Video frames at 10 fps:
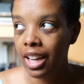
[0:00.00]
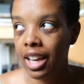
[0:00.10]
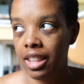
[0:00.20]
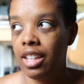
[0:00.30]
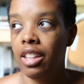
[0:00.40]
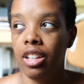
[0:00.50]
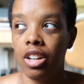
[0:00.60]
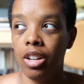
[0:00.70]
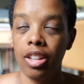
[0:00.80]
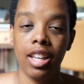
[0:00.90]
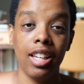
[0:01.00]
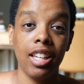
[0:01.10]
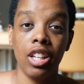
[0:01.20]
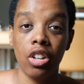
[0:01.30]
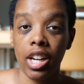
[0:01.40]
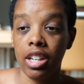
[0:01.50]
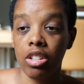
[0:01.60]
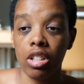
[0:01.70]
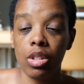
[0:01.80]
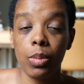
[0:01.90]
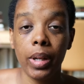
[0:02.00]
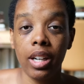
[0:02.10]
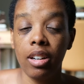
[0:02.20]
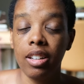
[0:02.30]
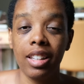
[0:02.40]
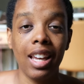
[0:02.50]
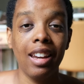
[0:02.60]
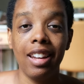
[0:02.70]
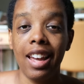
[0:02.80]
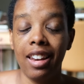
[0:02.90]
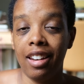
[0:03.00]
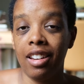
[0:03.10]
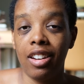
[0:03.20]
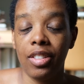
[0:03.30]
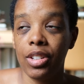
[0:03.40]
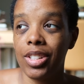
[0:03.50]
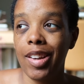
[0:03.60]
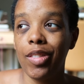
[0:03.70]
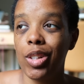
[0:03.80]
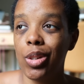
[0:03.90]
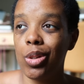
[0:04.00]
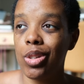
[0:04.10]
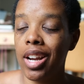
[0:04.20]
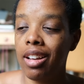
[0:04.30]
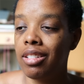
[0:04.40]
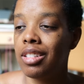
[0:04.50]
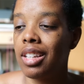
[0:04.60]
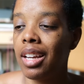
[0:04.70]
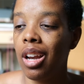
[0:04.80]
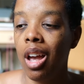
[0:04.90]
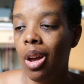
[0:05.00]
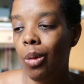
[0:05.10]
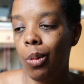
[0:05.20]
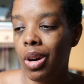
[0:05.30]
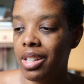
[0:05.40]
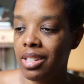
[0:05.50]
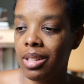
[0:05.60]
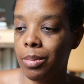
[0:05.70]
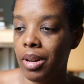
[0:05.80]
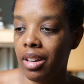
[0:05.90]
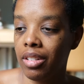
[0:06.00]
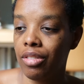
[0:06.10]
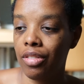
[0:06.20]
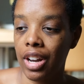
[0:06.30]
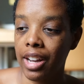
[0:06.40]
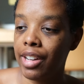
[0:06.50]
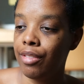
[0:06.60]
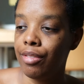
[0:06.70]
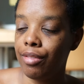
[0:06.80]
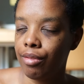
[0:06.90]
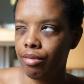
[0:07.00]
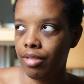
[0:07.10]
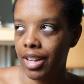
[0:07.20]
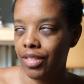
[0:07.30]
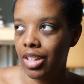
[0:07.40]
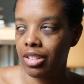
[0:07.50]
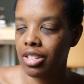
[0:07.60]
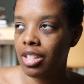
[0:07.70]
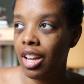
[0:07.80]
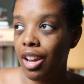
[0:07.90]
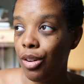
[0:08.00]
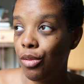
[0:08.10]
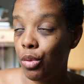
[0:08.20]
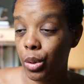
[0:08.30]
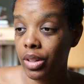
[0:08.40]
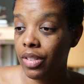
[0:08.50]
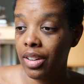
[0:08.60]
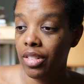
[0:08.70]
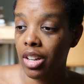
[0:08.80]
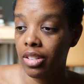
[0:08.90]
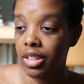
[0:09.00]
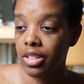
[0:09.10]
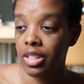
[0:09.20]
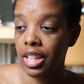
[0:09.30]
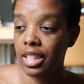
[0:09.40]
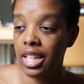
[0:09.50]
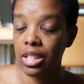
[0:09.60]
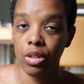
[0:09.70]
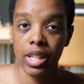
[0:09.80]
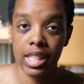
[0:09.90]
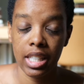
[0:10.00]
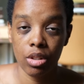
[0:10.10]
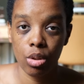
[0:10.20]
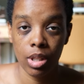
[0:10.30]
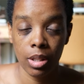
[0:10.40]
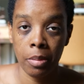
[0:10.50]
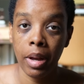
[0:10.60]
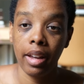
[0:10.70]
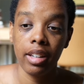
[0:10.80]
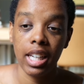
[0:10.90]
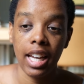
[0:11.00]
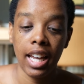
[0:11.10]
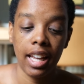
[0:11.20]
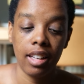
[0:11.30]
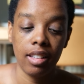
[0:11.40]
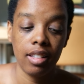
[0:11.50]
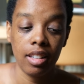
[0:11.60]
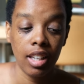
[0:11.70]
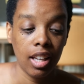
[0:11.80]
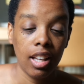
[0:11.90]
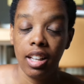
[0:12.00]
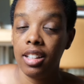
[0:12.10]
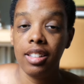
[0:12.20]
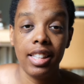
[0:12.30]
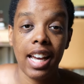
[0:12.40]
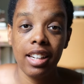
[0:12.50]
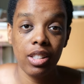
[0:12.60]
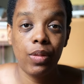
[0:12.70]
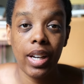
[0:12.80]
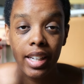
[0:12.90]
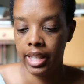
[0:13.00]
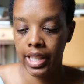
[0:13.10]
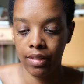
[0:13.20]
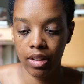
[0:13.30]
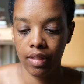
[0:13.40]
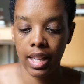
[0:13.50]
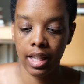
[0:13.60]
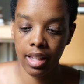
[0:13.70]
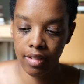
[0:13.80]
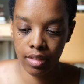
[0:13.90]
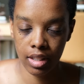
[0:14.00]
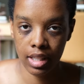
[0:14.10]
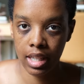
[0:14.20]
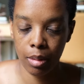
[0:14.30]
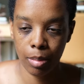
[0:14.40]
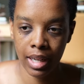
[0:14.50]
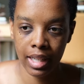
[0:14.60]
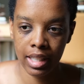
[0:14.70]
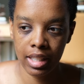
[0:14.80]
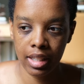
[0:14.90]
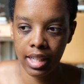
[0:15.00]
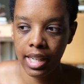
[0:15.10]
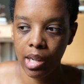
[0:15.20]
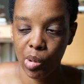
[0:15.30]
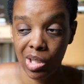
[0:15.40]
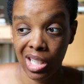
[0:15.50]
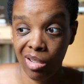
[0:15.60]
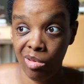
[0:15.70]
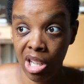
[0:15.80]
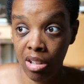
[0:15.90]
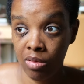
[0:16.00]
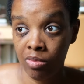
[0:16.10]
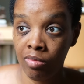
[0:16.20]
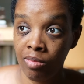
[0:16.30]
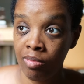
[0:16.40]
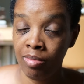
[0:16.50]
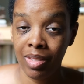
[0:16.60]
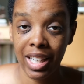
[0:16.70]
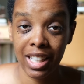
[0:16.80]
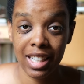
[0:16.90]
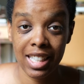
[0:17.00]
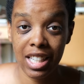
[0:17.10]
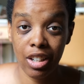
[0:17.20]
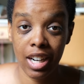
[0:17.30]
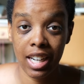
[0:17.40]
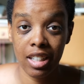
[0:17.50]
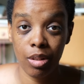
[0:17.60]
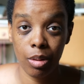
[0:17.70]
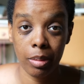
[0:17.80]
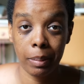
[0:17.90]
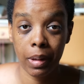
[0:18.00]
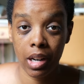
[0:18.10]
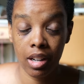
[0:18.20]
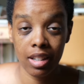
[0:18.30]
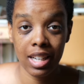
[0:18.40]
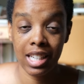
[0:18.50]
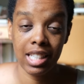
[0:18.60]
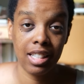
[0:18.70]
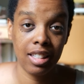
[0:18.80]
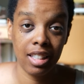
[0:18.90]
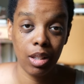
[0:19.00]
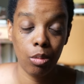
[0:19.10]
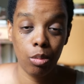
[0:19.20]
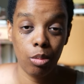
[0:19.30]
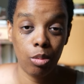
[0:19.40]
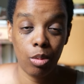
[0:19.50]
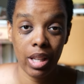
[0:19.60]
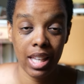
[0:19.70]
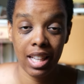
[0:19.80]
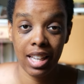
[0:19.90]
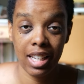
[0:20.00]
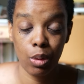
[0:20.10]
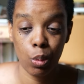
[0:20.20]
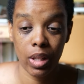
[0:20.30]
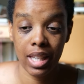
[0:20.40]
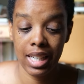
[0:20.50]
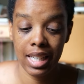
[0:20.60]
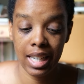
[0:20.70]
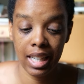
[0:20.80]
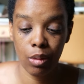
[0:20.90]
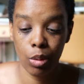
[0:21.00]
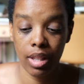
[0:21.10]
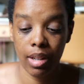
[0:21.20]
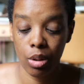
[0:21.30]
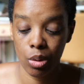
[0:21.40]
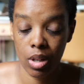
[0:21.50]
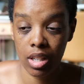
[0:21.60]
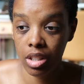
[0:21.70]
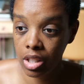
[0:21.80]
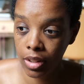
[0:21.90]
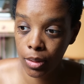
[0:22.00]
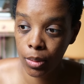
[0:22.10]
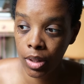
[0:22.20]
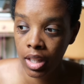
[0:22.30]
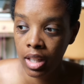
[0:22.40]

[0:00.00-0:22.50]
And then there are like interactions where yet again, another seven-year-old child is like, why is this mug five, five dollars? forty-five dollars, like that's crazy, it's just a mug. And that is fine. Even if they left and didn't buy anything, I was like, well, they at least interacted with my product. I could see what they liked, what they didn't, what they were drawn to.